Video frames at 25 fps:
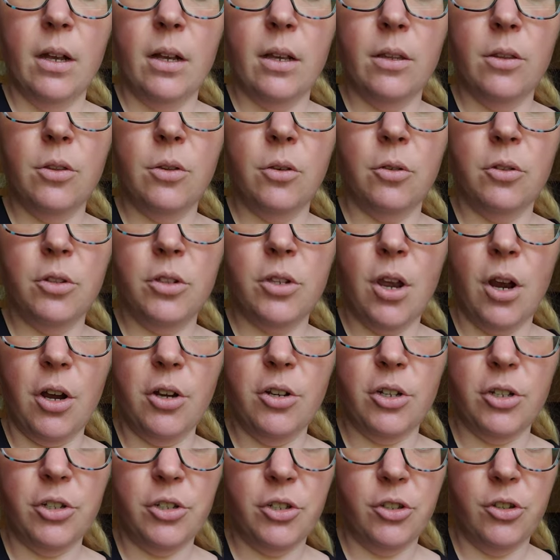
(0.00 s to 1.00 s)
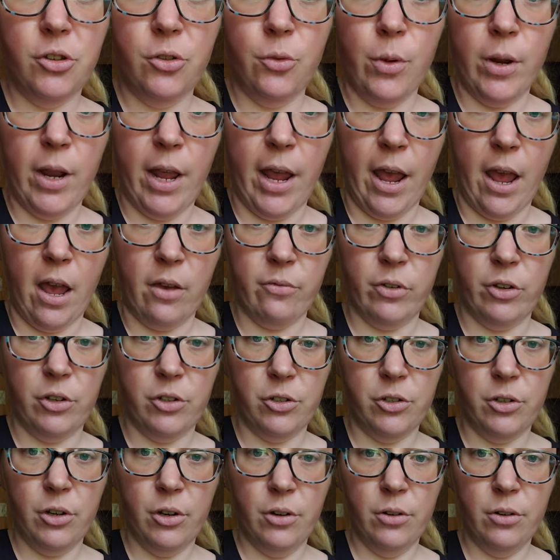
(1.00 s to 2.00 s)
those are just two and a half
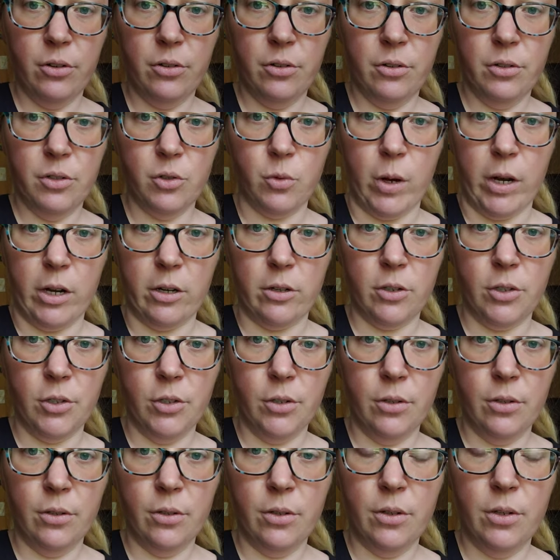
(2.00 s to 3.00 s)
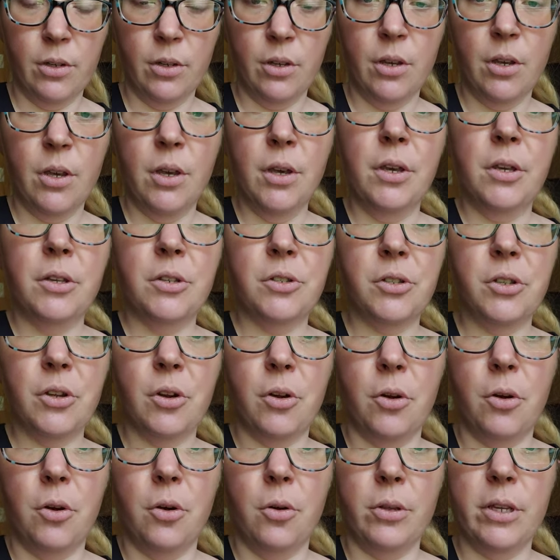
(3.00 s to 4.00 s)
inch squares.
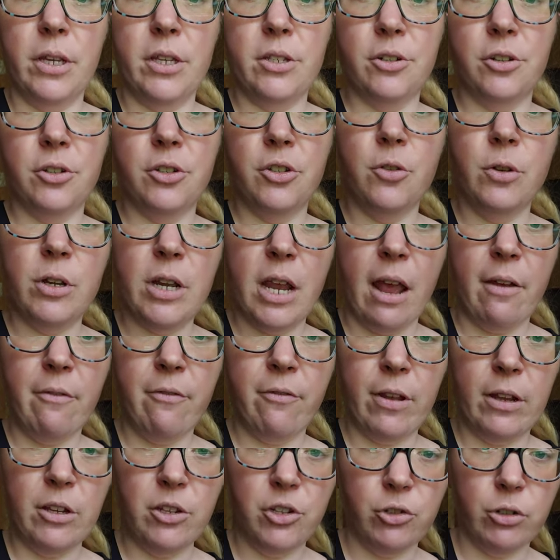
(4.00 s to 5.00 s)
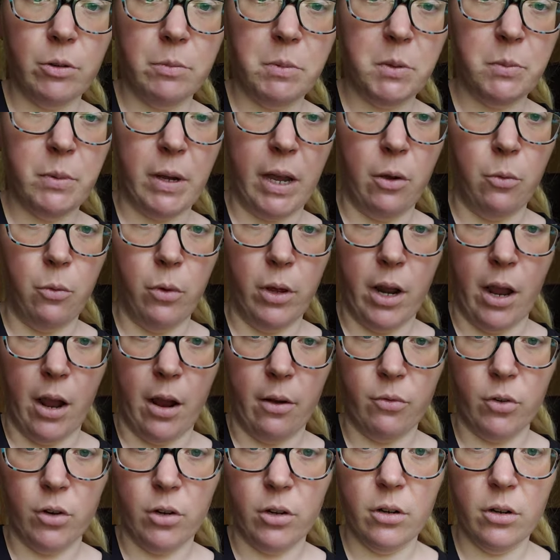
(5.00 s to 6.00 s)
So these are two and a half inch strips by
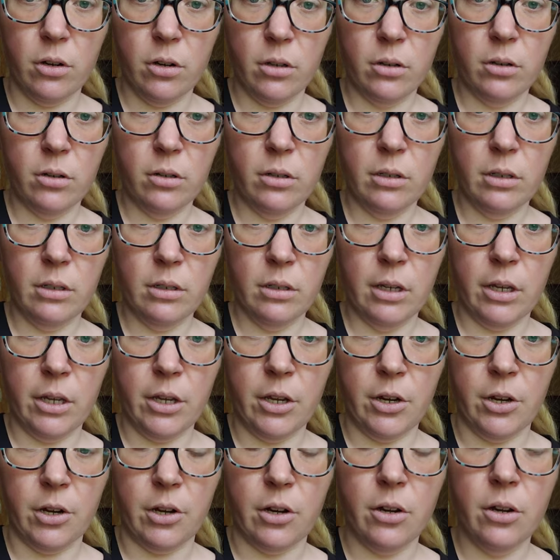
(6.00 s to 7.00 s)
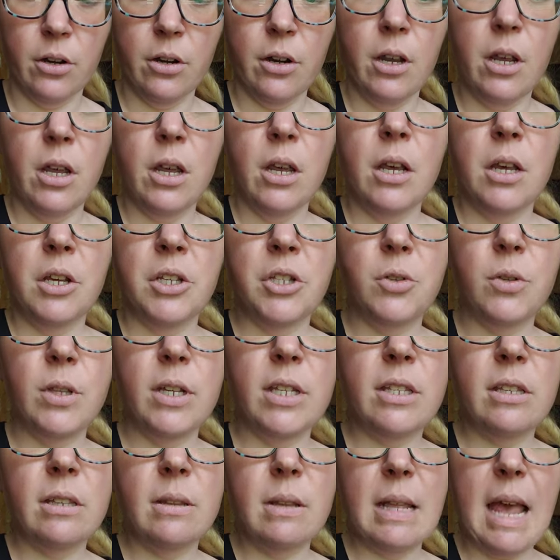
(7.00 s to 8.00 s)
whatever here. So
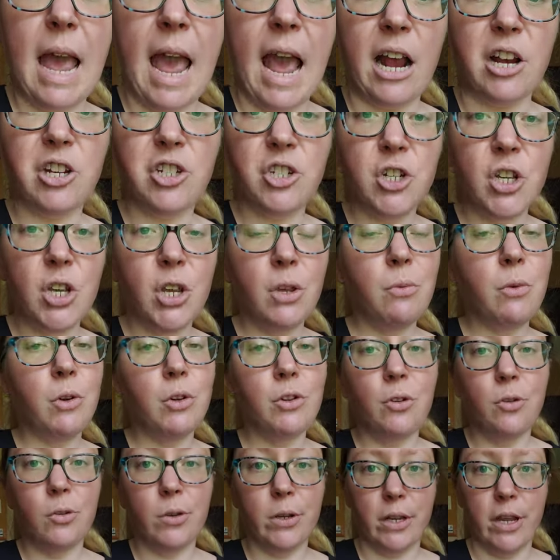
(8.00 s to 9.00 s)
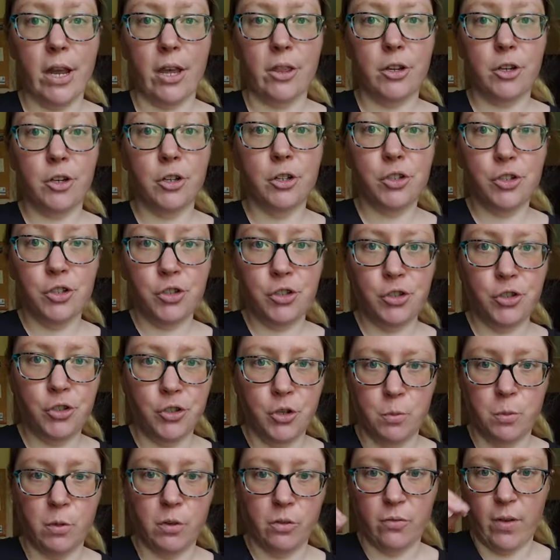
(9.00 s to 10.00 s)
this actually will go together
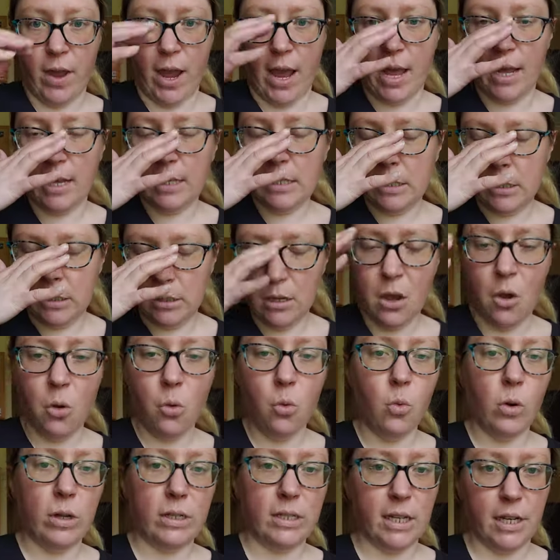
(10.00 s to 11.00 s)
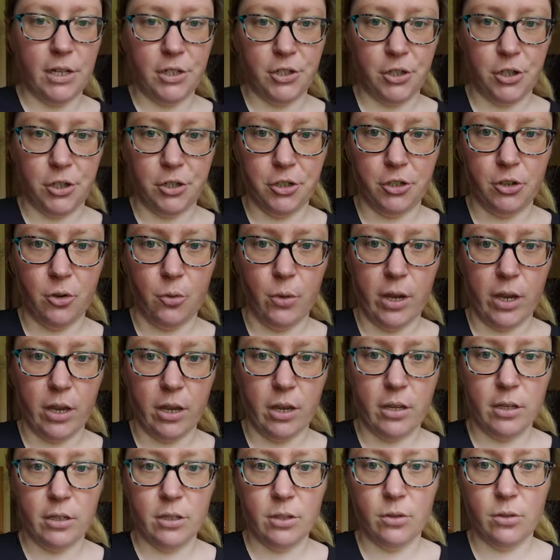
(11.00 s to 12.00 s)
super fast once I start sewing
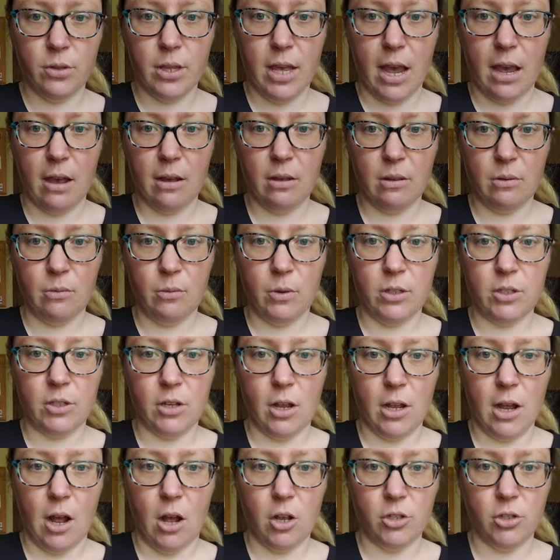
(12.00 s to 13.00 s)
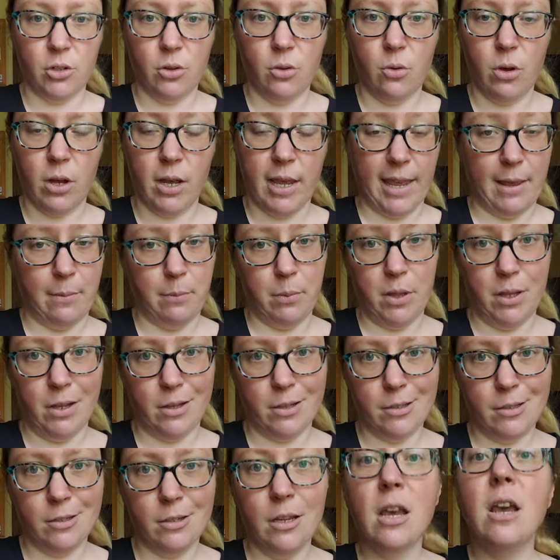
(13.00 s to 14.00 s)
it. So that was also a
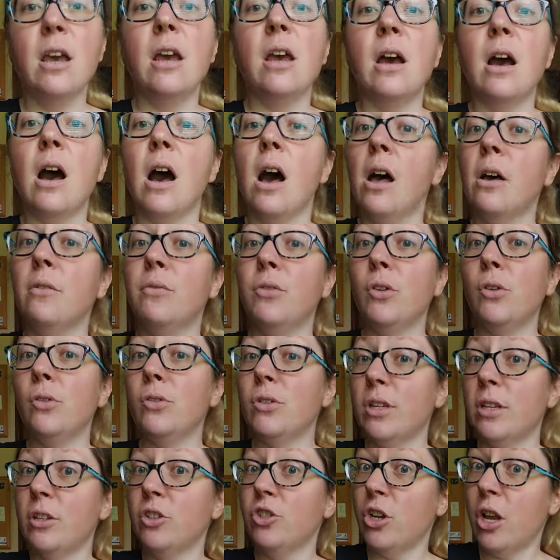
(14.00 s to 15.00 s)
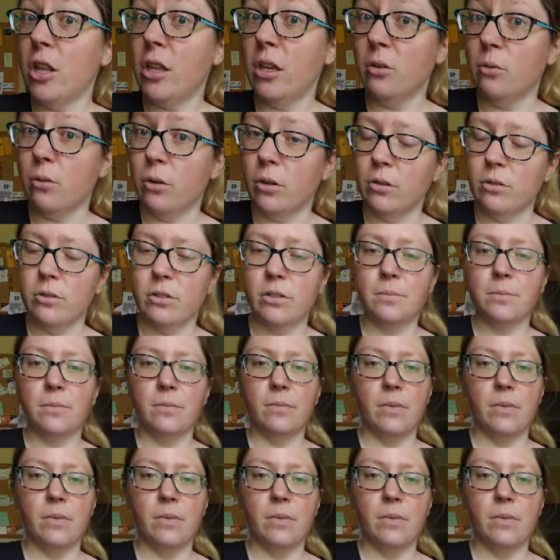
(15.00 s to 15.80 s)
plus of using jelly rolls